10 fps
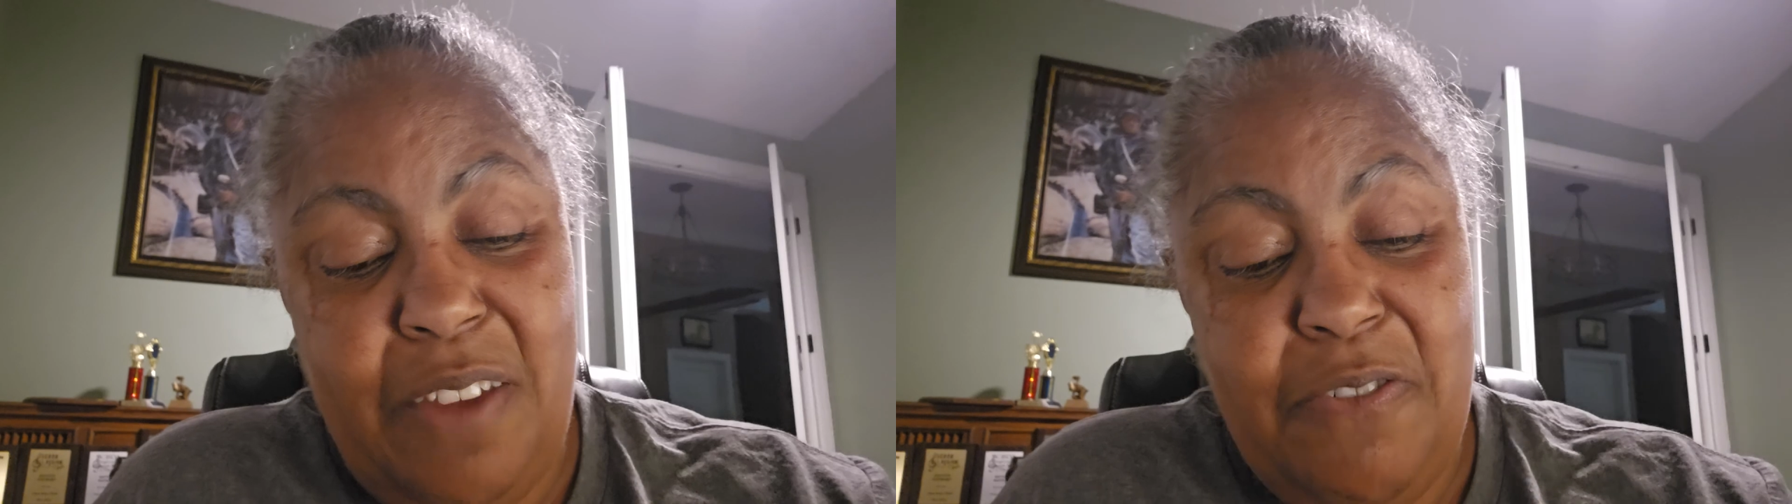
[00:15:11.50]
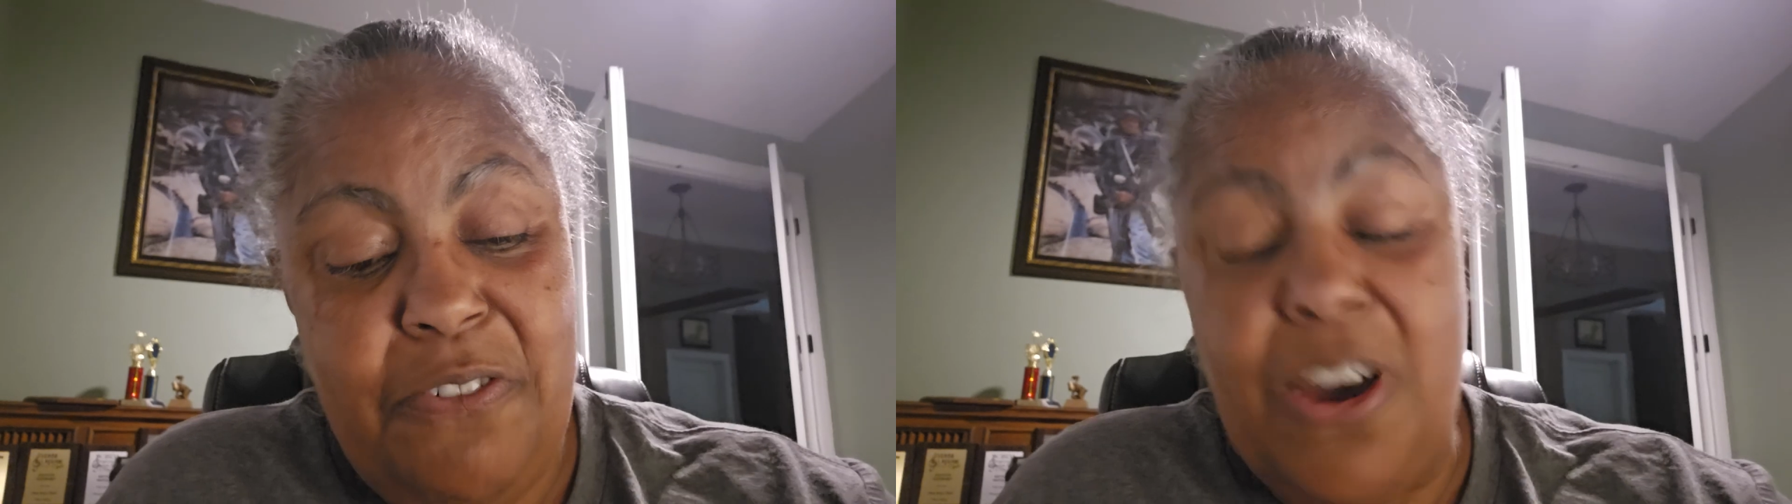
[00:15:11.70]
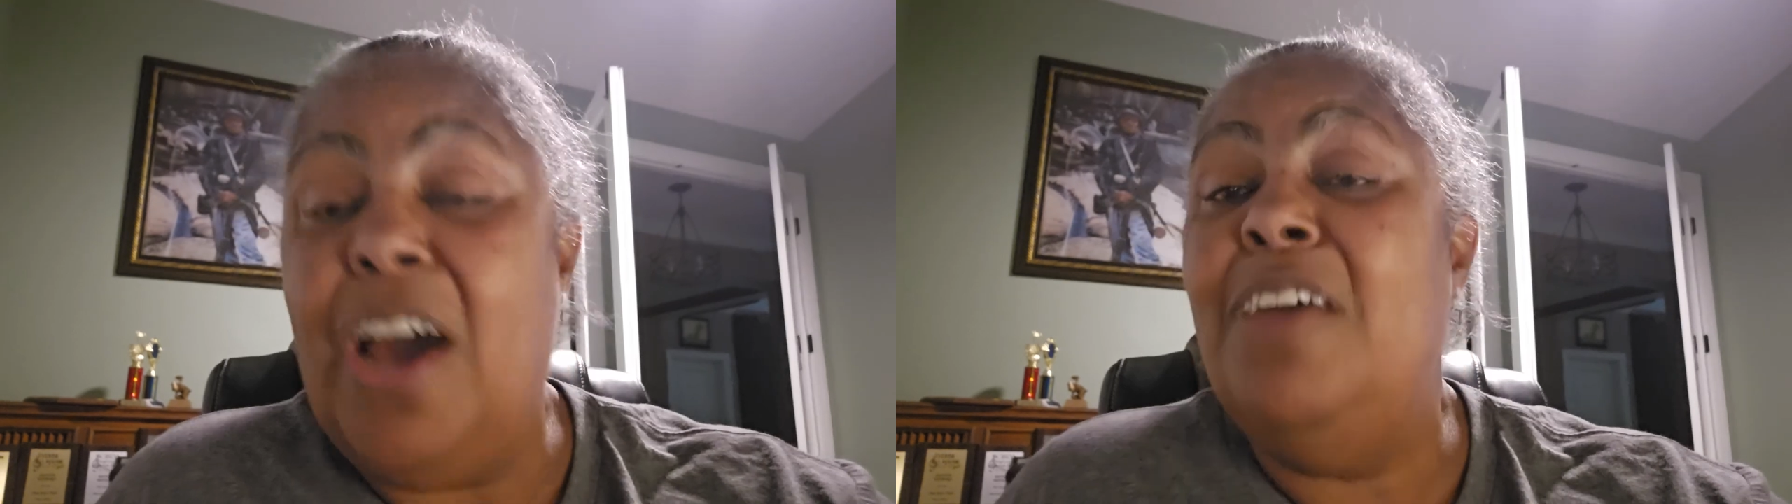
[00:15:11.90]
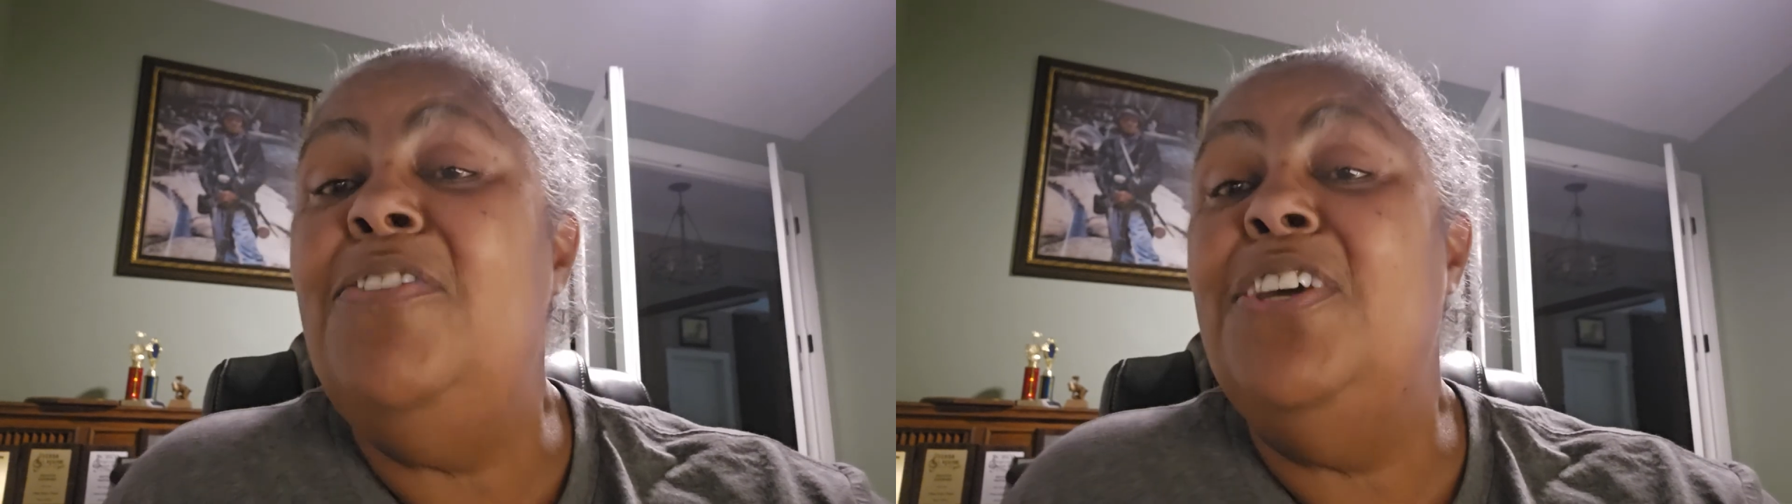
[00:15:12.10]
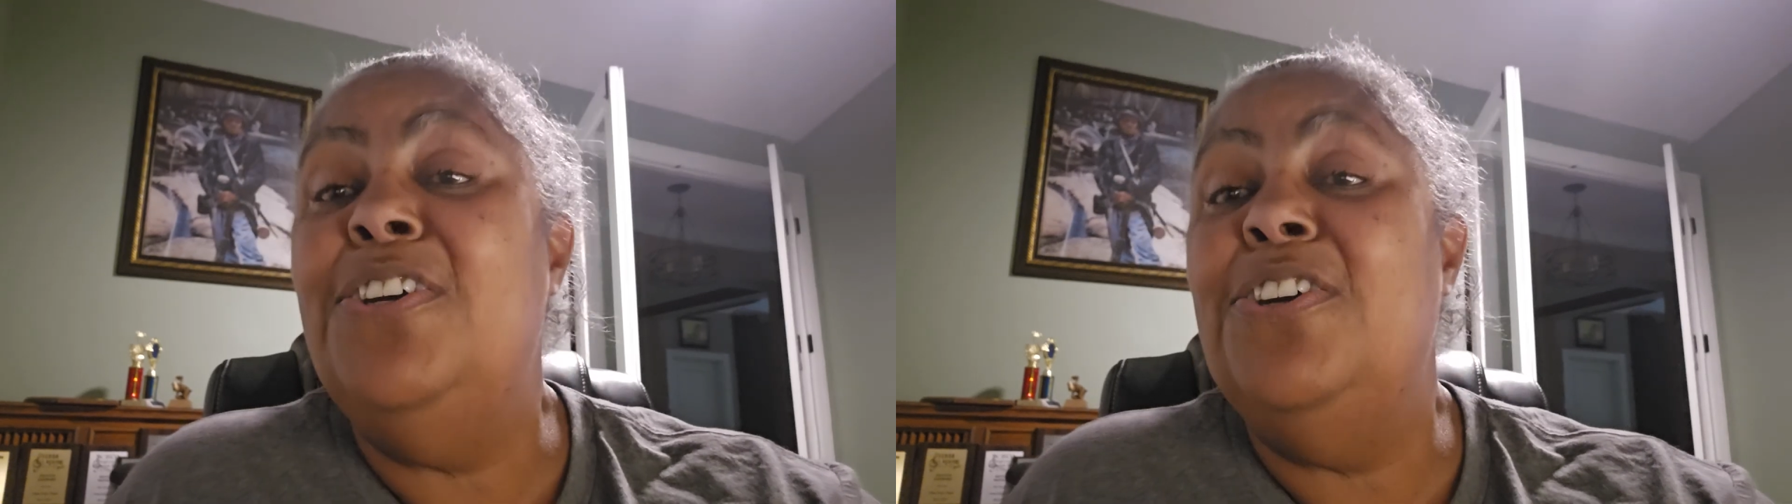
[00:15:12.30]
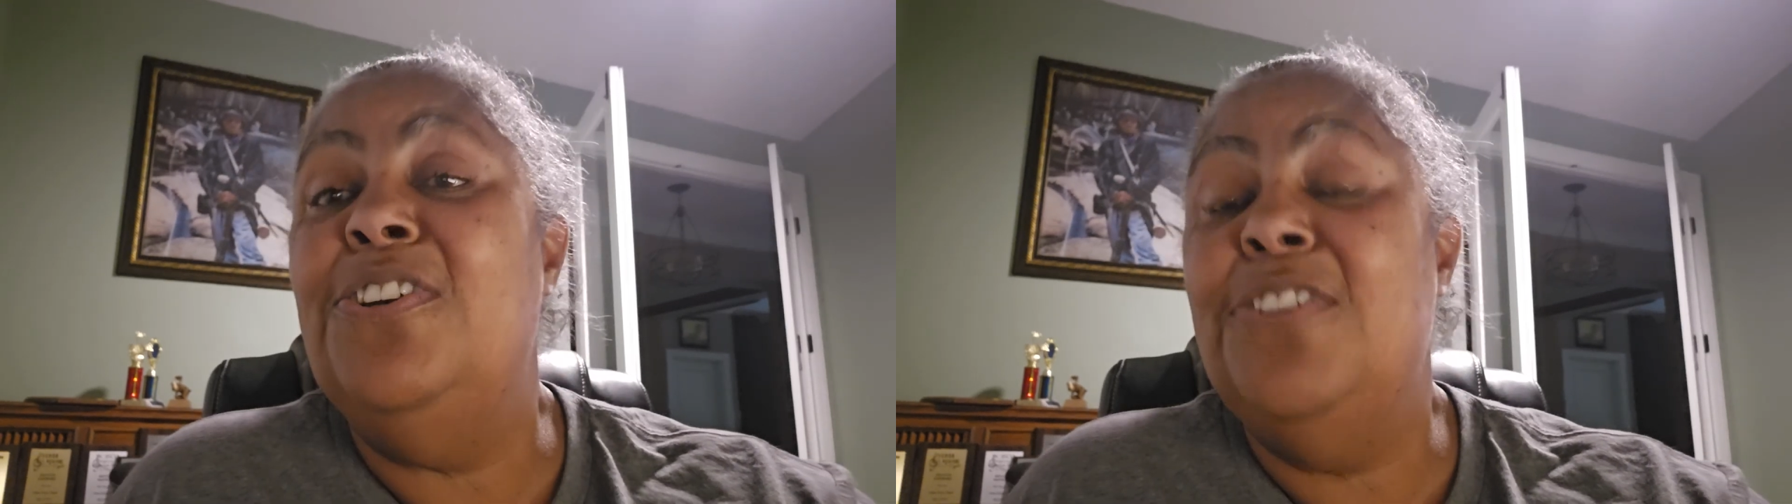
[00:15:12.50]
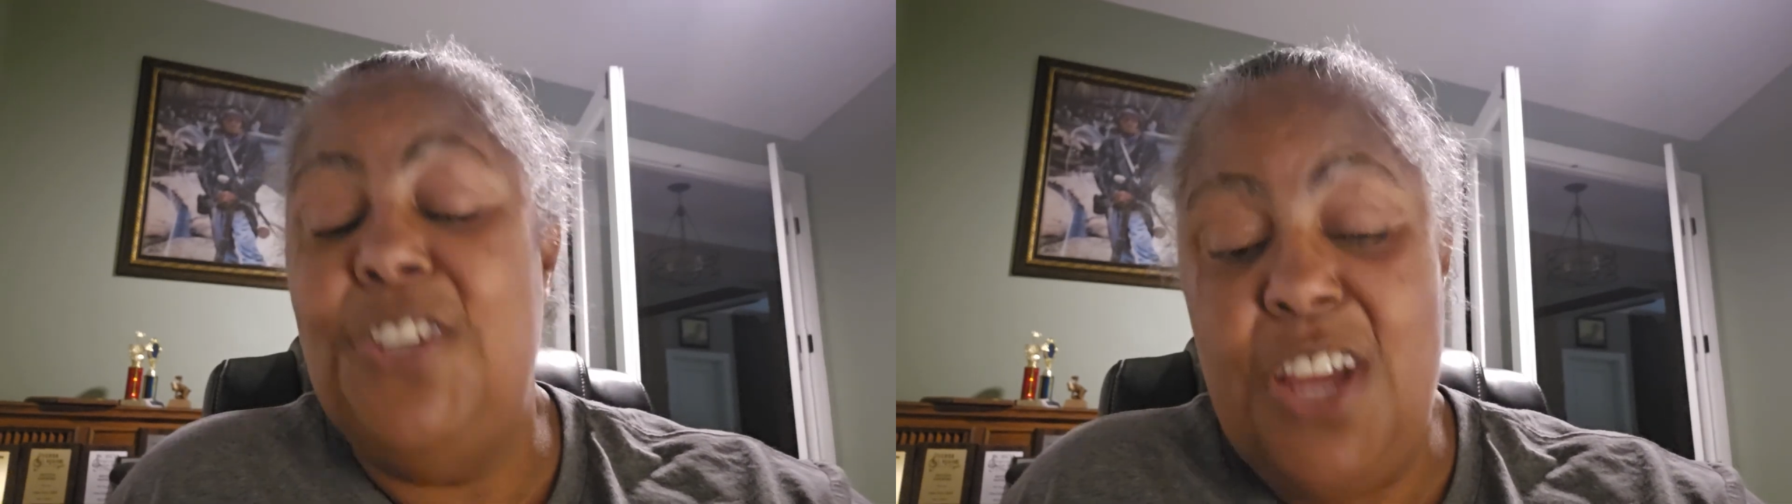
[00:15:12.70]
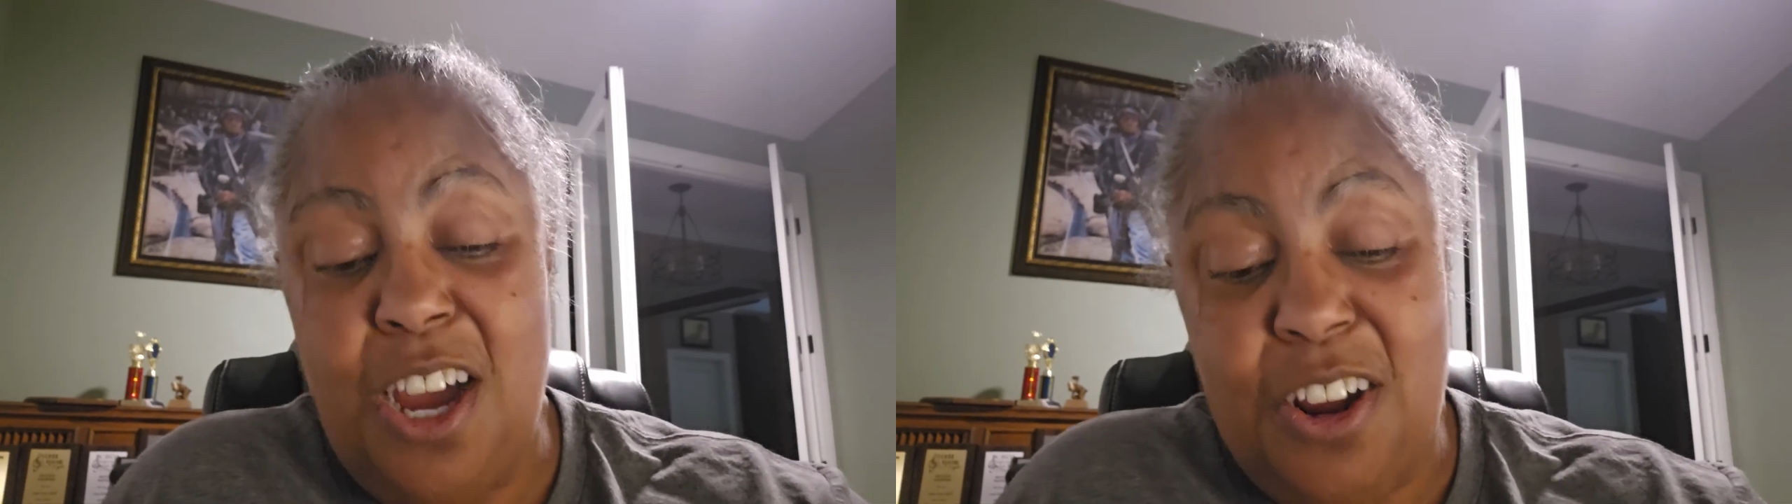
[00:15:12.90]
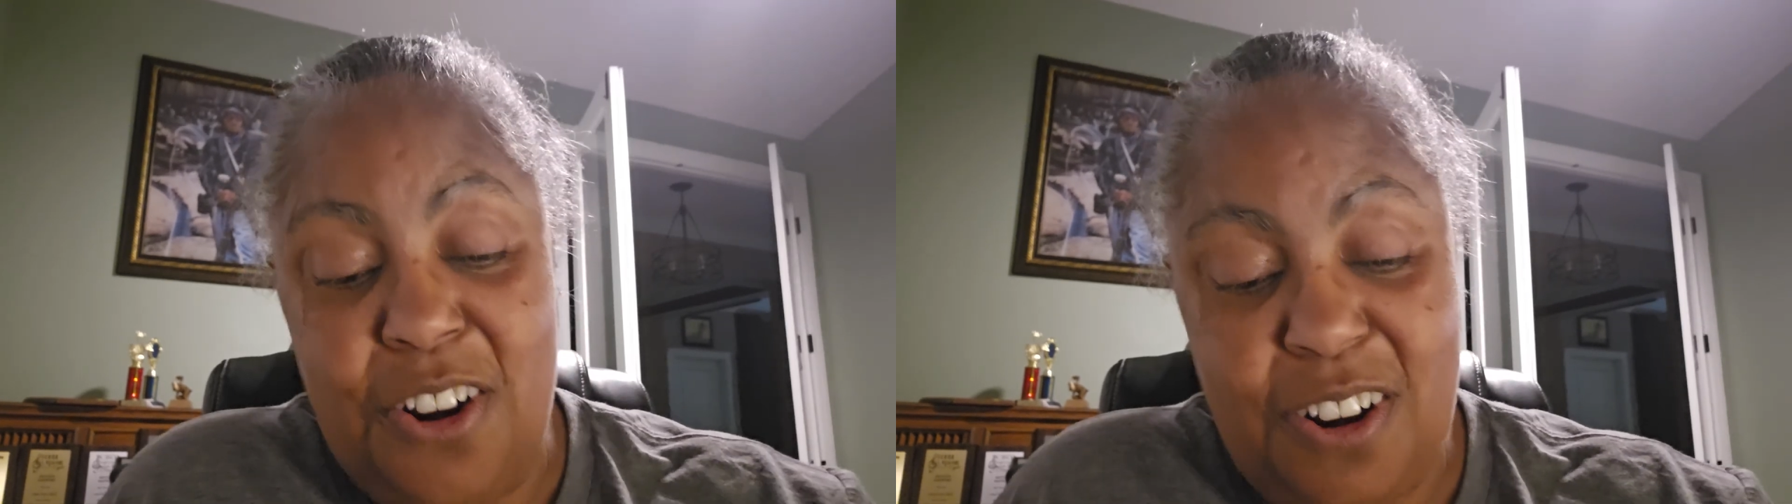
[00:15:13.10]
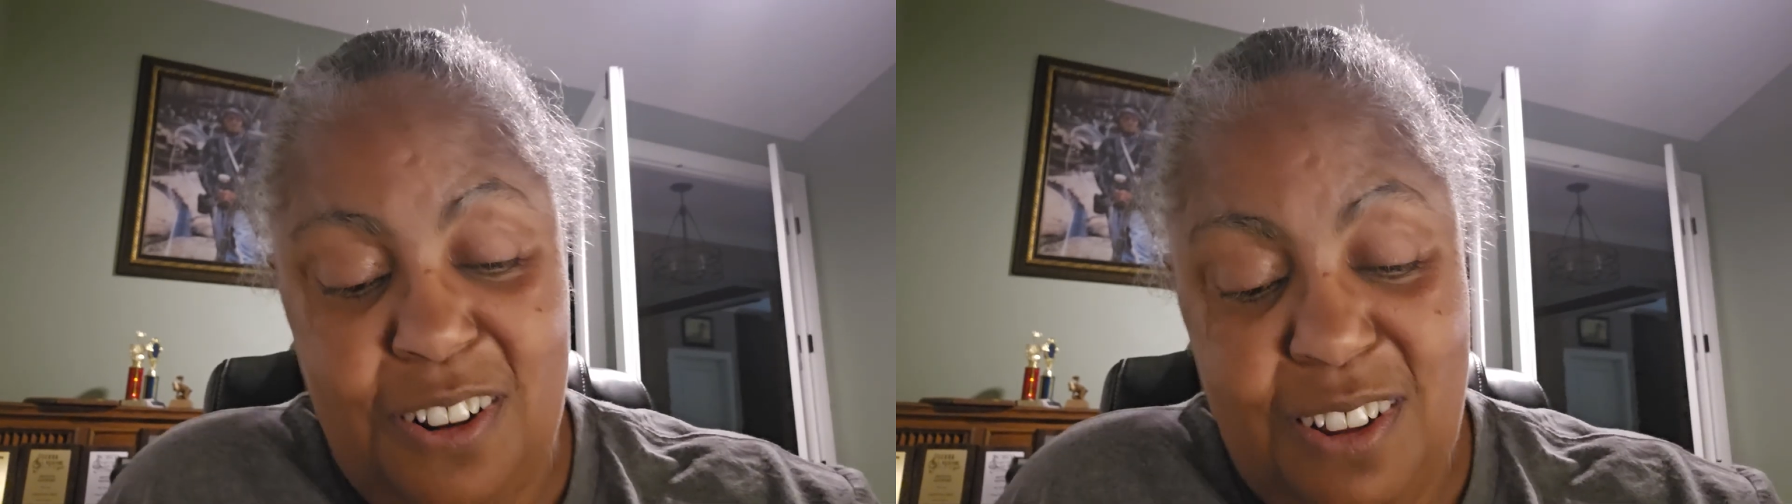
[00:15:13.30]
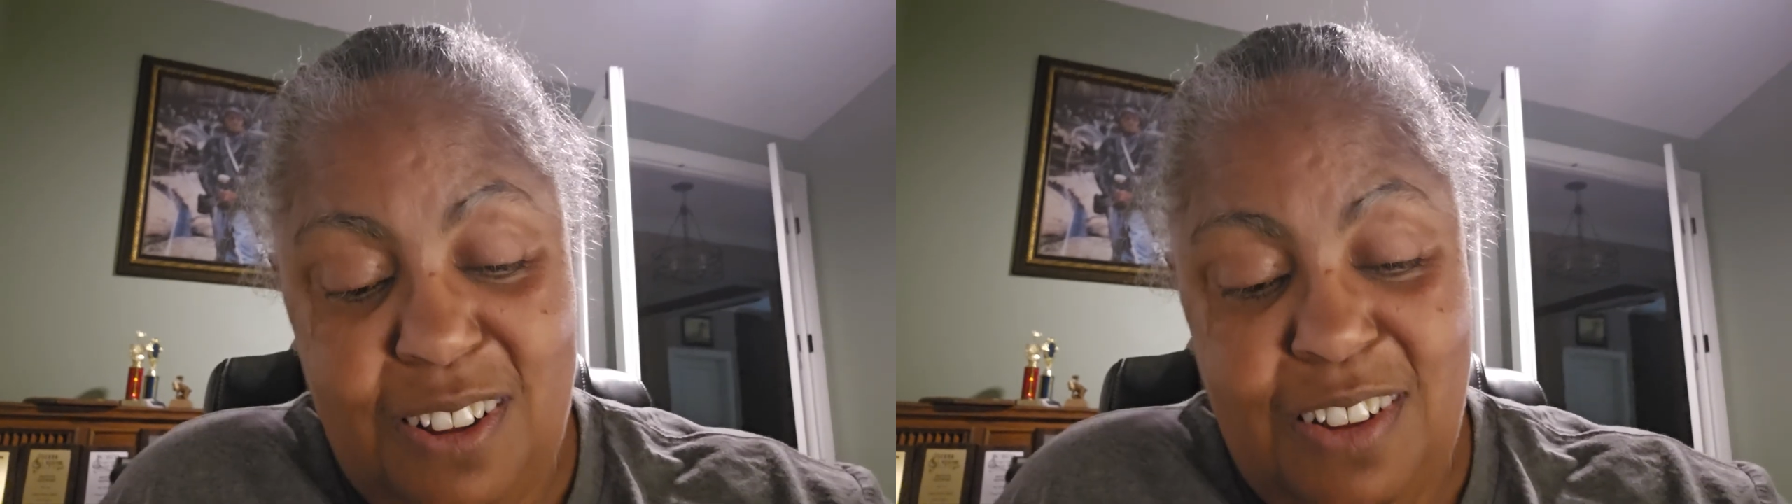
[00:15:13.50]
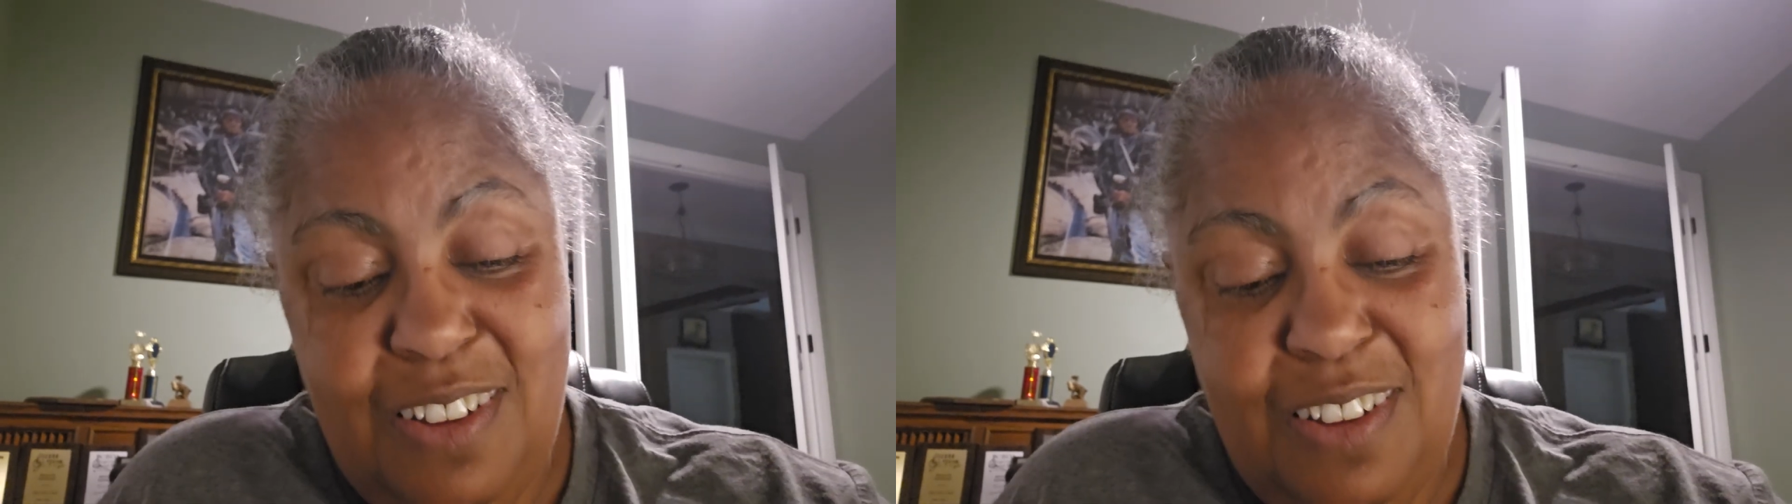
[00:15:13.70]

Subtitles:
and 5 years younger